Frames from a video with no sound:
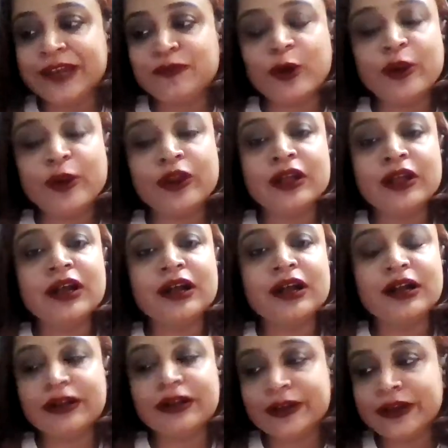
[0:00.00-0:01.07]
For
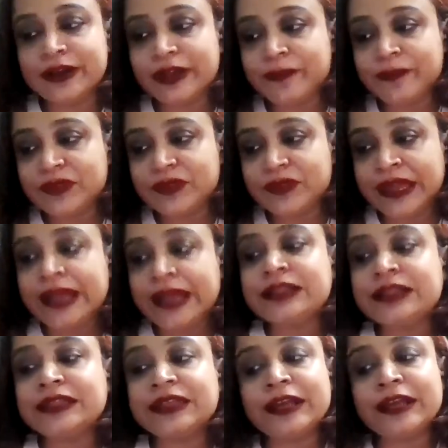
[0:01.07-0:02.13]

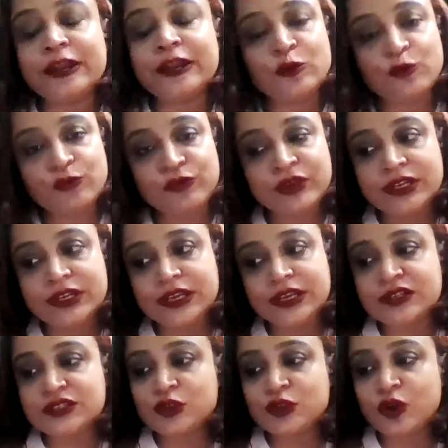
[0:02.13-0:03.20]
healthcare to finance
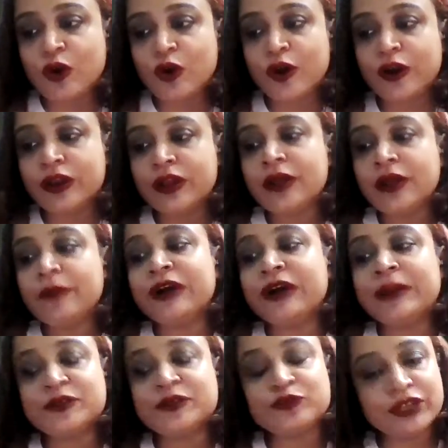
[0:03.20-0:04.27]
or
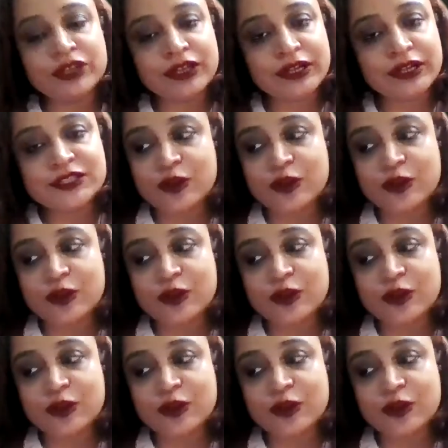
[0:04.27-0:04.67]
pharmaceuticals,